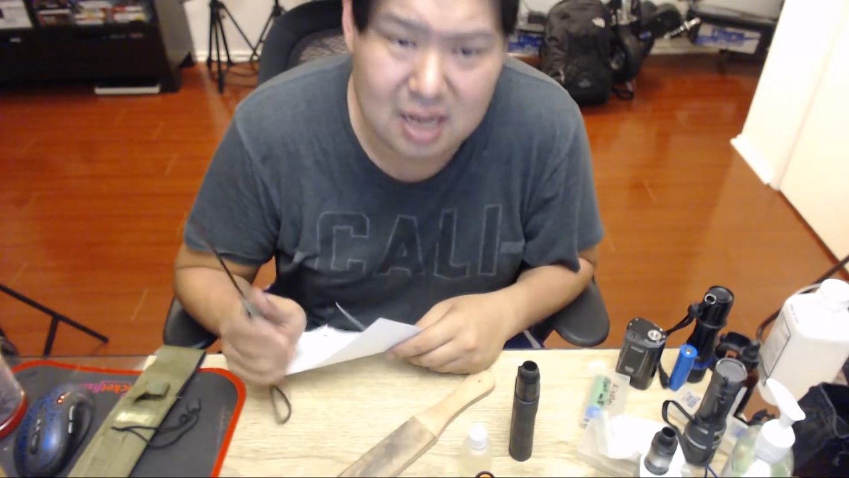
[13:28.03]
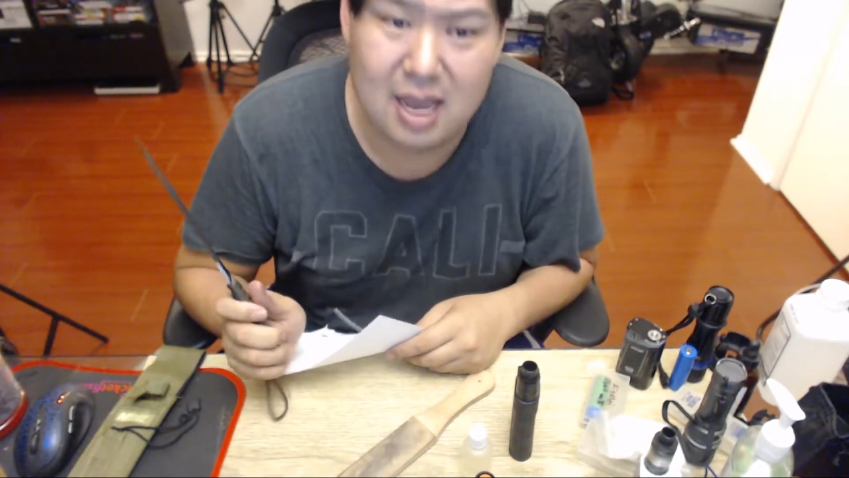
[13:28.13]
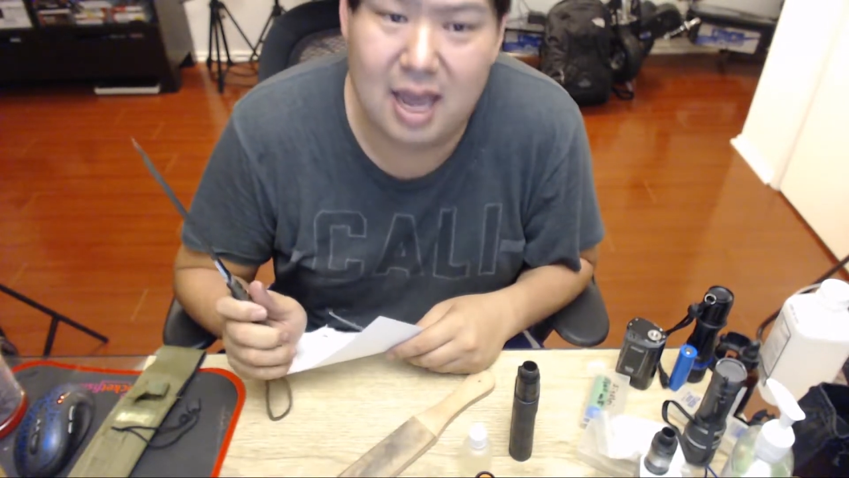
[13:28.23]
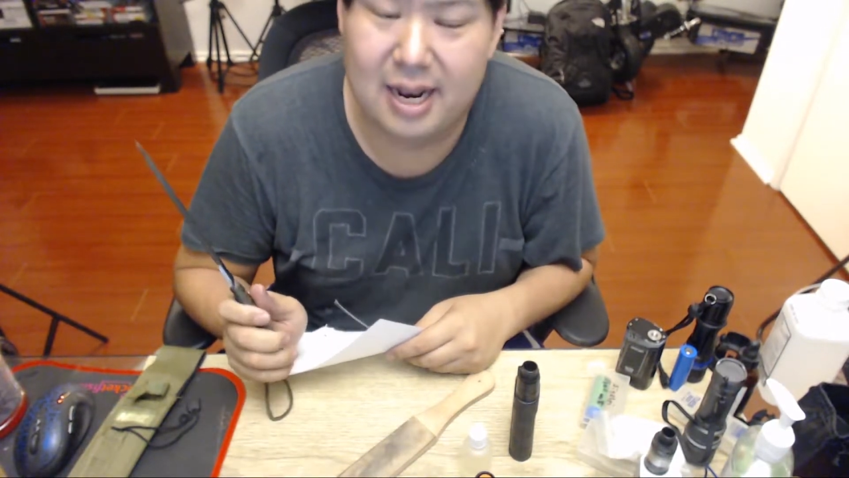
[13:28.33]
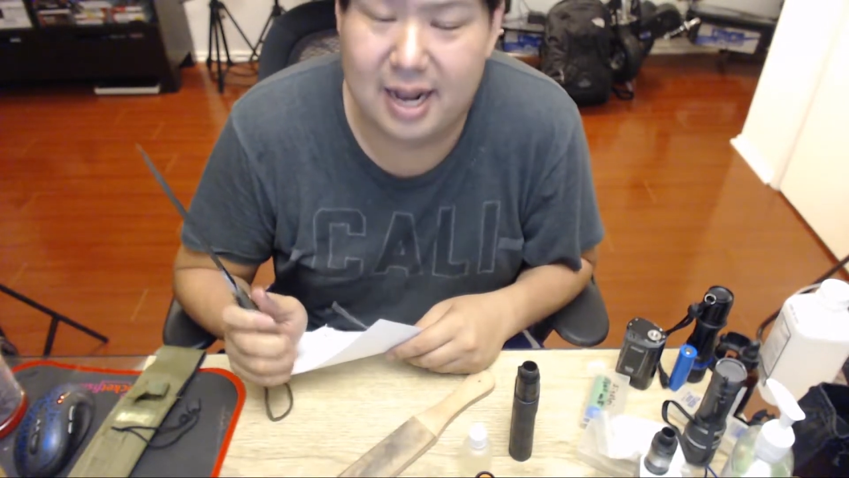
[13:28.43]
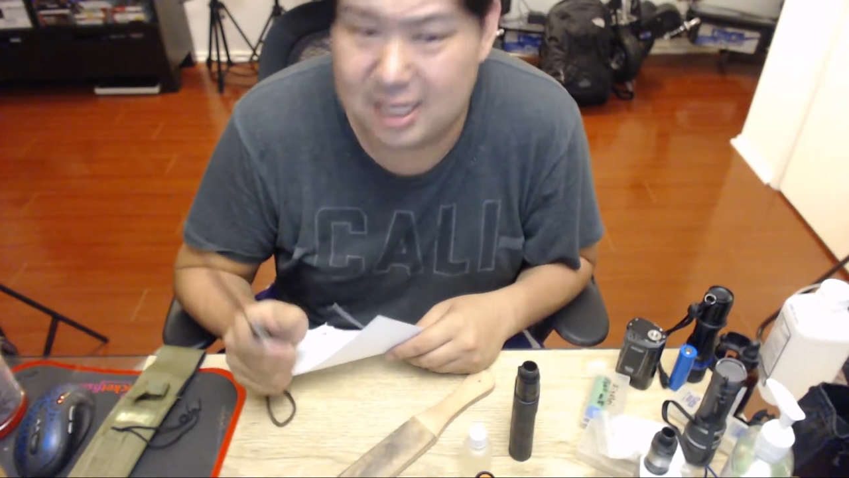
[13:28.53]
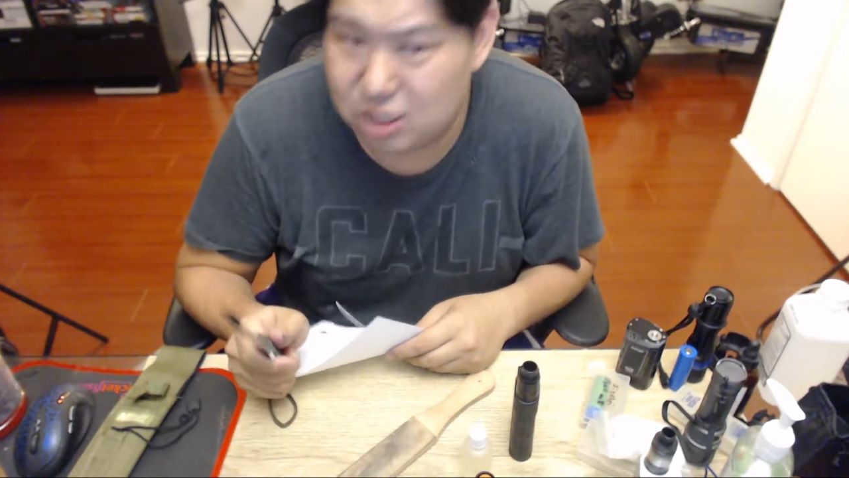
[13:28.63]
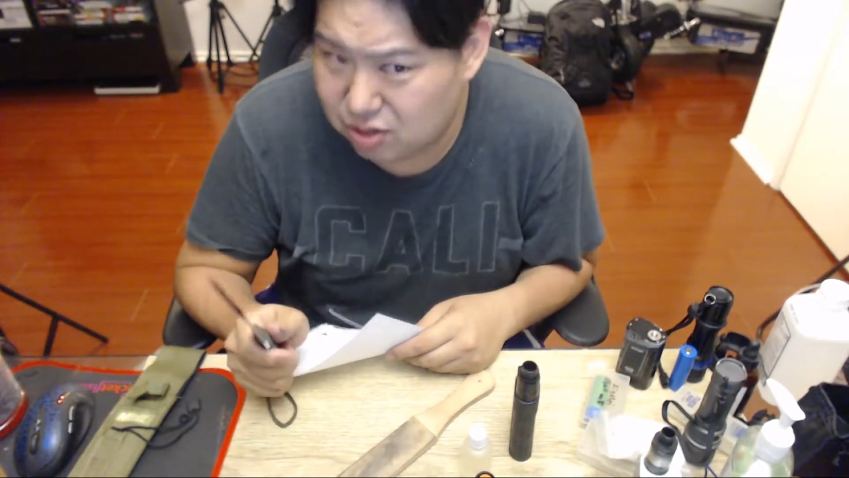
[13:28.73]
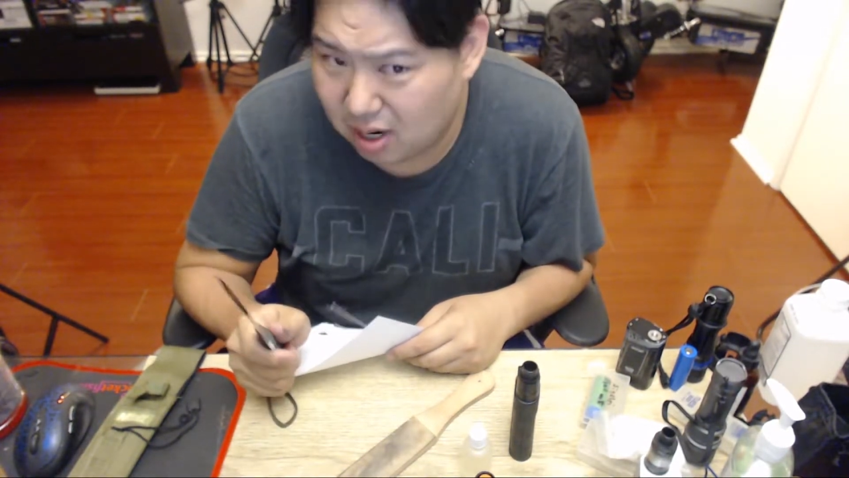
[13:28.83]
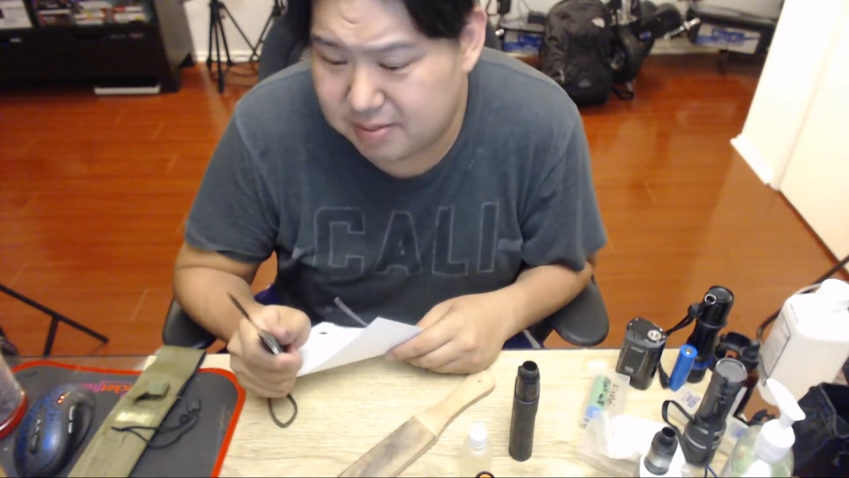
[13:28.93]
then I
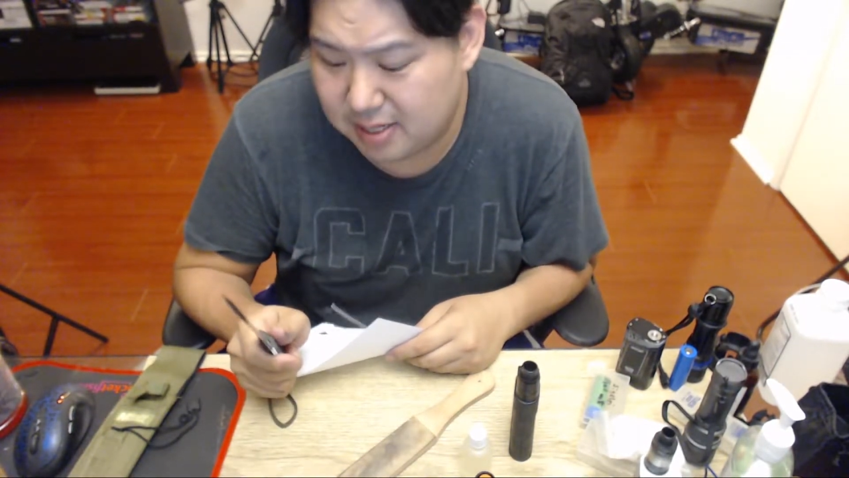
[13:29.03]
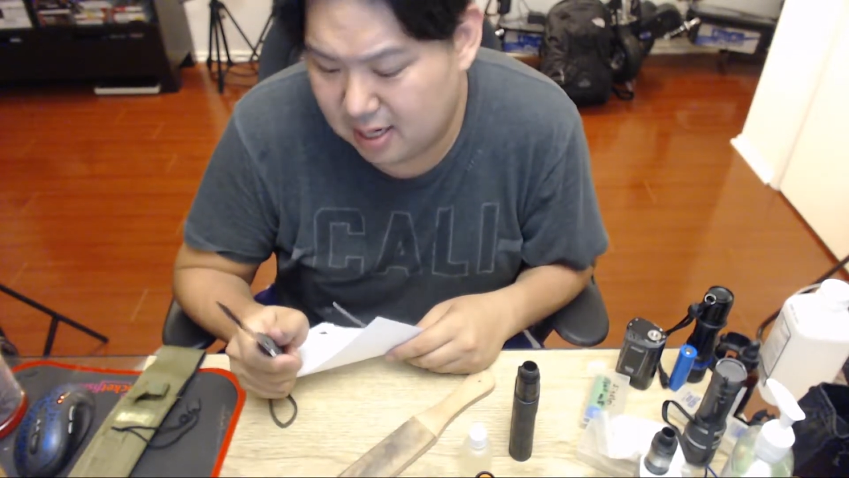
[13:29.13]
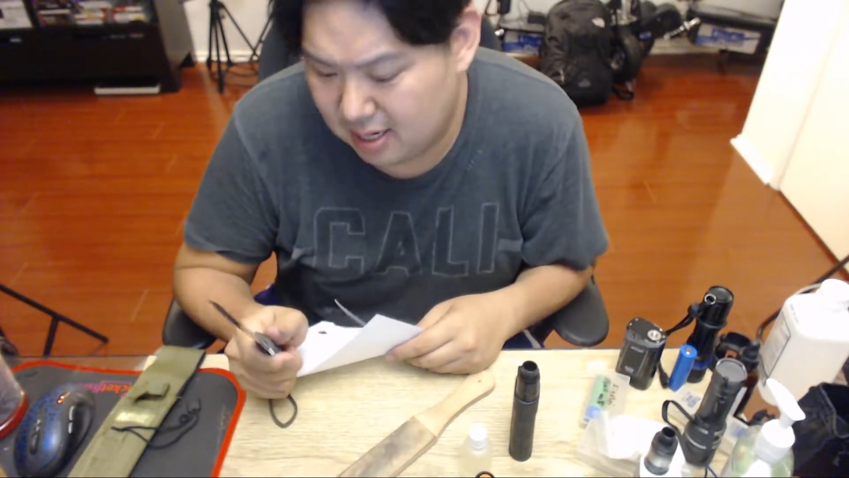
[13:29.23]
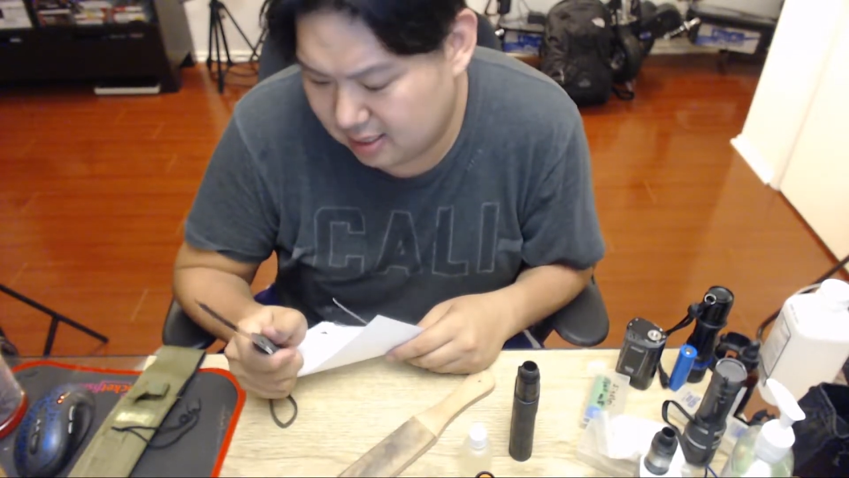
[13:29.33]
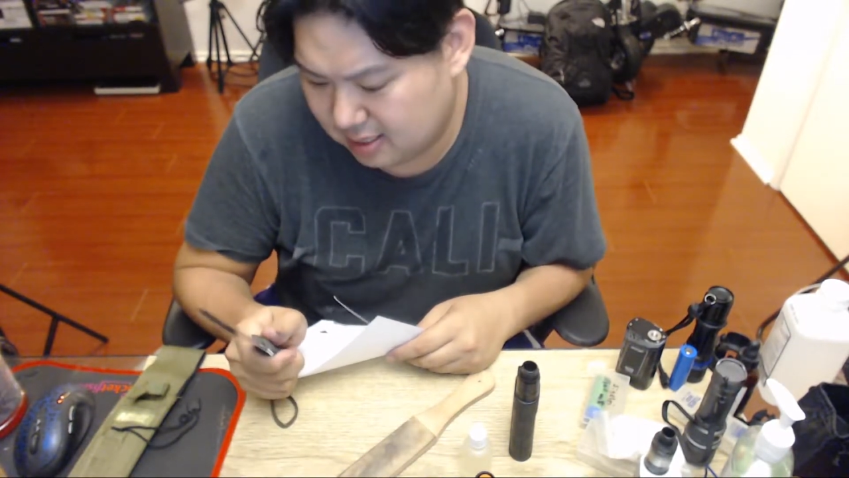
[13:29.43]
stropped it, and this